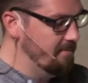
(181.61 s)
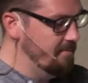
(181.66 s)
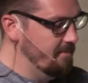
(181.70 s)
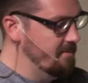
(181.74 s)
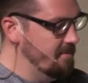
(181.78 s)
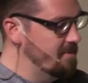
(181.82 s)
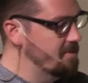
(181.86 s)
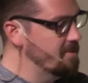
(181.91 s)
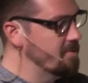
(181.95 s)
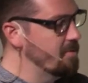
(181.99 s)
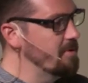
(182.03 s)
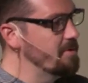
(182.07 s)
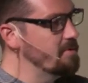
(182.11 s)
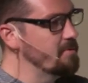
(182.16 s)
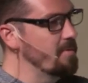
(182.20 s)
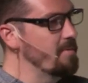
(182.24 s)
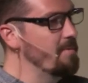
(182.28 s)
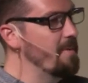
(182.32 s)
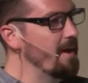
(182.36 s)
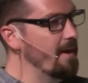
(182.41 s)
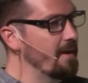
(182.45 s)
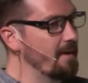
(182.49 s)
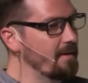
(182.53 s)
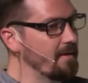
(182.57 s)
It's a choice we
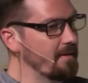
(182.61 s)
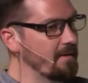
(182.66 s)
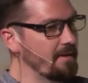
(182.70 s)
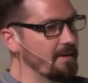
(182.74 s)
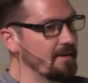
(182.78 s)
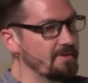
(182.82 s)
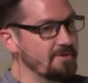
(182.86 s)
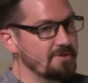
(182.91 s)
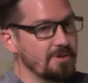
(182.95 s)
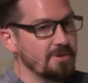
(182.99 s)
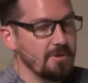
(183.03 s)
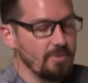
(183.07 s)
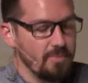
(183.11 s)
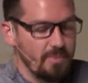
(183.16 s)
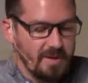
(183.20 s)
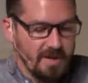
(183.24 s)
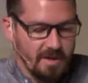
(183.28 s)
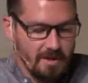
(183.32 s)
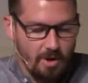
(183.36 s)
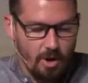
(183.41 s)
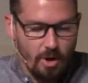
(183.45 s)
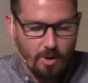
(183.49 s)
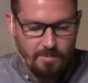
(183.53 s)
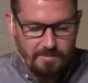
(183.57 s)
make. And sure, we can
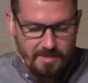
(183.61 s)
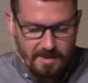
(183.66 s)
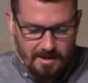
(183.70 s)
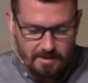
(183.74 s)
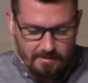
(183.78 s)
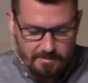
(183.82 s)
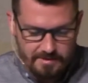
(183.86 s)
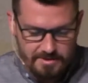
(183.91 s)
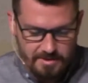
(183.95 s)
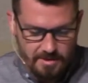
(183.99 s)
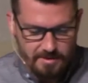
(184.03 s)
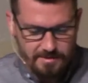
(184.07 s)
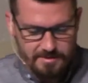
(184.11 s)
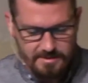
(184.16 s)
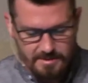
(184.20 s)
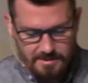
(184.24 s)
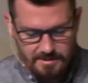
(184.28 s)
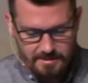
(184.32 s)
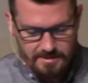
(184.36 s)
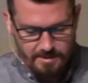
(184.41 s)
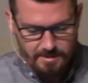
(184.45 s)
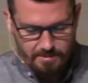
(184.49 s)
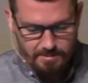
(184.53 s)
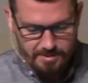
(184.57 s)
hope that it results in
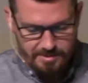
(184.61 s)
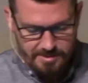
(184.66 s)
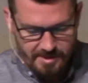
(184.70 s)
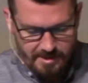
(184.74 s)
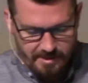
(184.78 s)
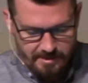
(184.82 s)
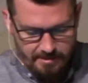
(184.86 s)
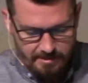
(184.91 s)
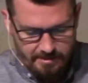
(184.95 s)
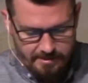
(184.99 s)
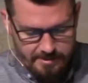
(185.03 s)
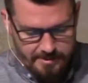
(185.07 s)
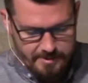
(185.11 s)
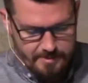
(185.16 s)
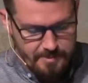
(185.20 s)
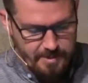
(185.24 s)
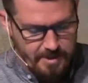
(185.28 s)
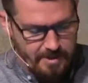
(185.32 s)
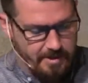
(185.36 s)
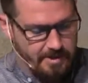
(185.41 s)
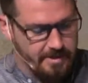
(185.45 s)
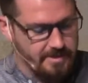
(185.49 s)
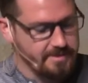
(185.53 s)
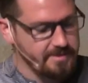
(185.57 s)
some particular
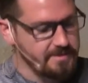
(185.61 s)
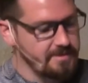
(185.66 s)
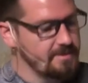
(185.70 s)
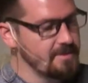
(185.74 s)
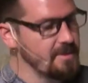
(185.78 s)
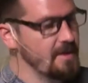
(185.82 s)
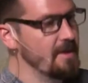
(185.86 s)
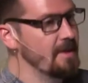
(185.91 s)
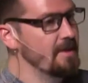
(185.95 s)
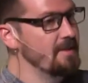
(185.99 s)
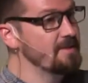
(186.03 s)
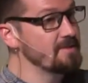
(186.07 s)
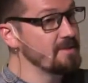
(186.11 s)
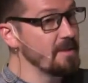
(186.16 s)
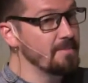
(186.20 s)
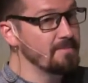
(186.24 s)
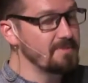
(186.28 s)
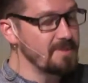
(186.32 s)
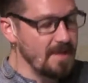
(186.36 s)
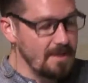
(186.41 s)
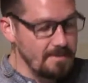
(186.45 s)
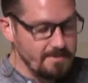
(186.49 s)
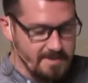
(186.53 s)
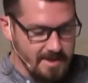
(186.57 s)
experience.
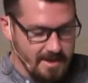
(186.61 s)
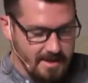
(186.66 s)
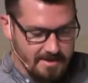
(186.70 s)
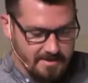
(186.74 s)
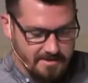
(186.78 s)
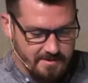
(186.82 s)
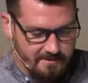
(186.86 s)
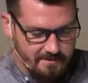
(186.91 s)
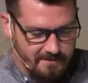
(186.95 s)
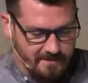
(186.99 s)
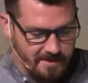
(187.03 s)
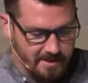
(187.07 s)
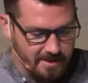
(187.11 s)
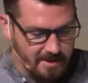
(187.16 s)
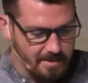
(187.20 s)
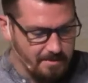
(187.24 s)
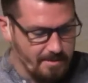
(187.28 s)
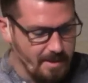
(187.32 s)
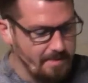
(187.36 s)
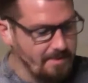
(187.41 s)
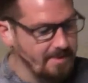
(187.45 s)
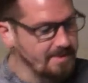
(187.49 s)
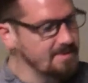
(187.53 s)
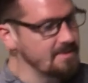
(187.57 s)
Sometimes that is a feeling.
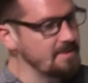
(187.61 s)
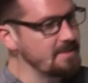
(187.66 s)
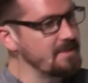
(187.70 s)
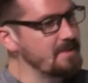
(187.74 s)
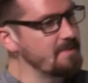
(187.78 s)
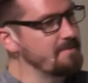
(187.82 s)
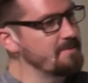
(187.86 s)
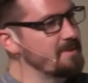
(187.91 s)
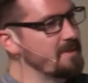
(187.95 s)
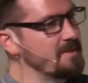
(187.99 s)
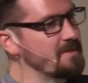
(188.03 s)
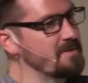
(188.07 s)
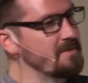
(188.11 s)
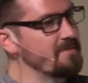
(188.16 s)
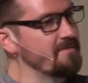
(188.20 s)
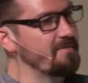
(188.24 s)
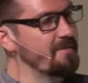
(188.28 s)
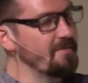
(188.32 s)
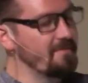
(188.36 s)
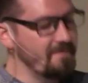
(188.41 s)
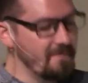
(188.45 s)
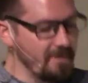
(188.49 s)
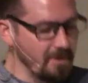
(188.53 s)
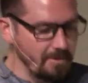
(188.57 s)
Maybe it's a deep sense of
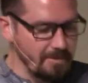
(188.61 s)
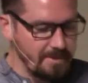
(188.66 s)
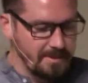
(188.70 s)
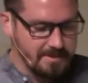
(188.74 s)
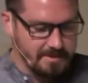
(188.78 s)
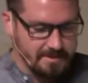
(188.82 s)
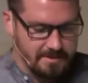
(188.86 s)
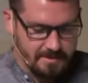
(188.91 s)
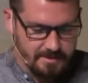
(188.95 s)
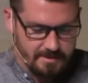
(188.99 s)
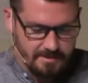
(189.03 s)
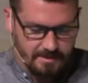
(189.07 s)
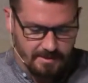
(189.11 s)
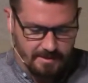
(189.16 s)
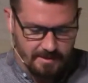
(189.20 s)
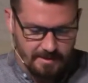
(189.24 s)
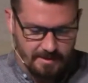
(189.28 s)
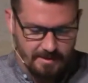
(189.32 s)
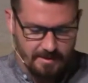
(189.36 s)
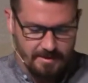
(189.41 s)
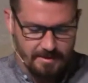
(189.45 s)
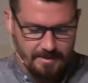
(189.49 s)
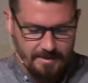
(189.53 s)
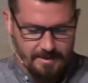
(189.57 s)
fulfillment.
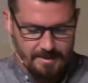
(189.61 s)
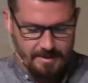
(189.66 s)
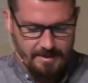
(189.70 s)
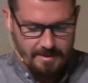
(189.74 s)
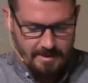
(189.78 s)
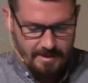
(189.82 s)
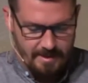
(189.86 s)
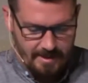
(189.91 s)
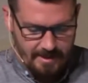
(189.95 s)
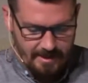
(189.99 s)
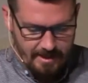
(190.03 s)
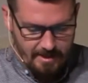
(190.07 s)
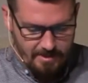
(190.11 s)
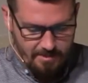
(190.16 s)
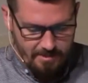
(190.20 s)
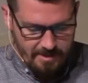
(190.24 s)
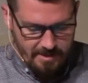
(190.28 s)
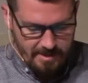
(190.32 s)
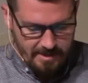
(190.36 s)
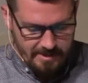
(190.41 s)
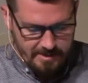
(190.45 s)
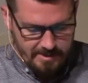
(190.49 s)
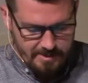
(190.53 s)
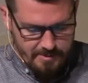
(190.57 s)
It can be
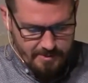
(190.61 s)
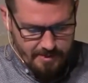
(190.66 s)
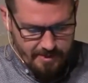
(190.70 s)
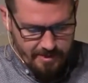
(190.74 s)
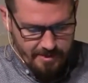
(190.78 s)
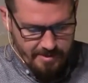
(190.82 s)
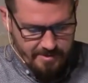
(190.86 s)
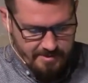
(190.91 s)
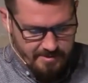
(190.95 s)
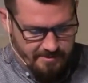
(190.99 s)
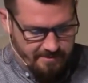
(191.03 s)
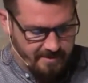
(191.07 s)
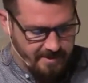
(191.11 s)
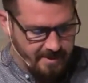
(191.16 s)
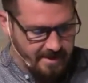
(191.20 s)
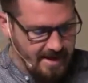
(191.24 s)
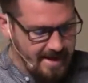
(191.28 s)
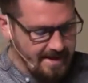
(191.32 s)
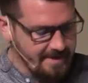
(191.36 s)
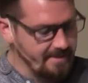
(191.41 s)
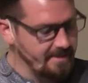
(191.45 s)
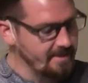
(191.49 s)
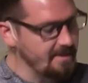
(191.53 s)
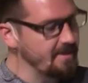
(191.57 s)
an experience of
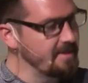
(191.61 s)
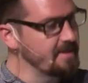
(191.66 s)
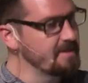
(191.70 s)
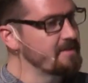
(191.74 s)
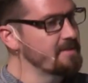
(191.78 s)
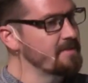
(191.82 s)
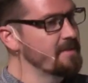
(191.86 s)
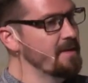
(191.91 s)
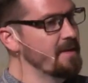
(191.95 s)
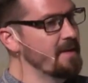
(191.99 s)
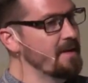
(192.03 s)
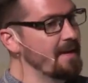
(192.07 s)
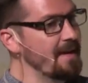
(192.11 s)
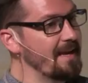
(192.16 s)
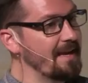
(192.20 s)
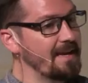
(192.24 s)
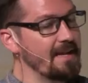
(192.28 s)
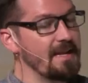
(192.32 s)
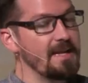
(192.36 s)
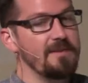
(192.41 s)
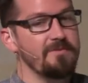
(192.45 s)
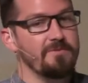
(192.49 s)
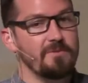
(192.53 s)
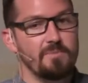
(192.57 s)
connectedness. It
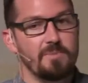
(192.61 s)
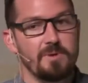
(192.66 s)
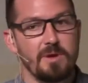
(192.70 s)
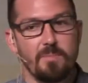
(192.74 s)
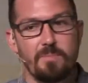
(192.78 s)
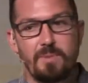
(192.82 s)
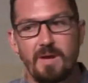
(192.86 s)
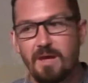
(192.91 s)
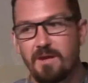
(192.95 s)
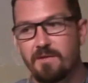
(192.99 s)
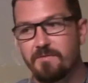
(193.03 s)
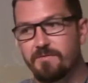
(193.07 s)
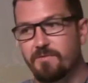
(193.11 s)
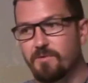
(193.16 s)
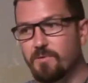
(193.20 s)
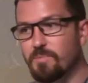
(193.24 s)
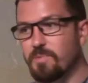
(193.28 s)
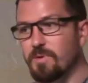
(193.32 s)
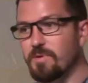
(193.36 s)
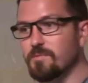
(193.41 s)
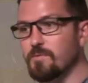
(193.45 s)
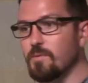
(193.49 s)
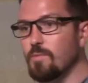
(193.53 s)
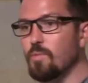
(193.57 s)
can even be a painful
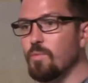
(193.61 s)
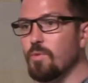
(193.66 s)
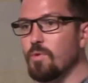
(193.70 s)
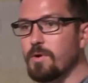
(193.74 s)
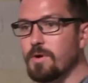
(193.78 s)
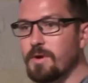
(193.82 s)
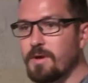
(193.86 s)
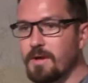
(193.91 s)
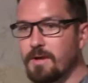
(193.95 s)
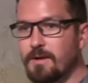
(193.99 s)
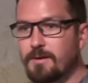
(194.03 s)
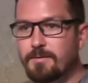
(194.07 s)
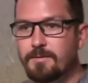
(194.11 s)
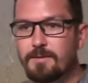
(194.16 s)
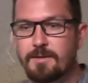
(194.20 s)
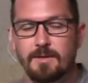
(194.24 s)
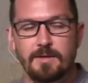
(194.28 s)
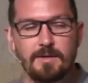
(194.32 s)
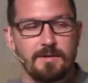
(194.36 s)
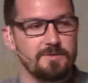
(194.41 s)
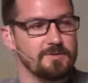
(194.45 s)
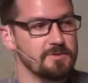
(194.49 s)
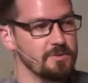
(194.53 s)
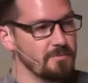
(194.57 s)
but rewarding
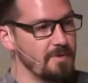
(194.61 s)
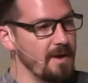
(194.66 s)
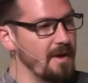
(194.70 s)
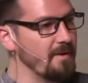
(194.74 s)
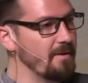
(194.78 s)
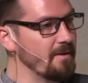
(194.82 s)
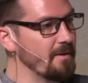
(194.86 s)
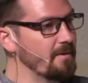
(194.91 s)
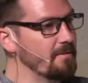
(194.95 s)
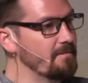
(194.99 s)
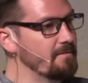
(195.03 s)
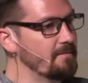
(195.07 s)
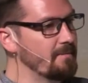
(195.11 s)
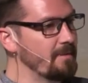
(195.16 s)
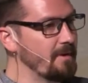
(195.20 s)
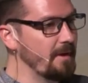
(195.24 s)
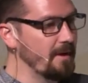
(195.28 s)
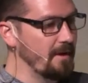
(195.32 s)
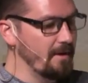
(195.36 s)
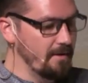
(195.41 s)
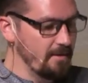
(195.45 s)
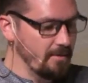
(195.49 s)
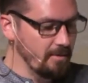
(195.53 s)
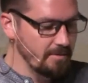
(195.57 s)
surrender
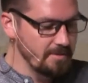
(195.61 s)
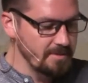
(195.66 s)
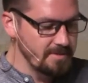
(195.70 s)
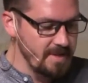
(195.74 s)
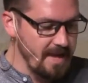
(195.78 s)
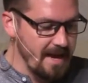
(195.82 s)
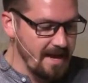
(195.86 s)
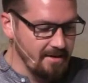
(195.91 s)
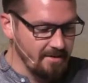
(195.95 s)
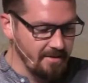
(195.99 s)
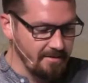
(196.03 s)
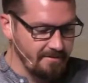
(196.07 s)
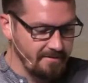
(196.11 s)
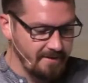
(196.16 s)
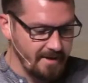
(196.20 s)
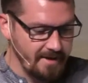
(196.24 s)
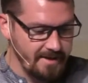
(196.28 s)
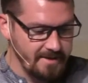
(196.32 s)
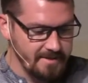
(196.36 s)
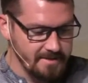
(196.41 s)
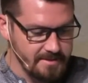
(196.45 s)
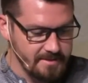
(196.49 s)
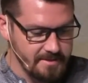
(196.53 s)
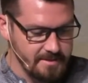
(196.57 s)
or
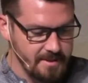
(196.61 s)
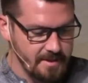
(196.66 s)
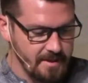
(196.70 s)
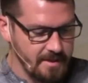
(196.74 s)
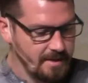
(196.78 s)
sacrifice.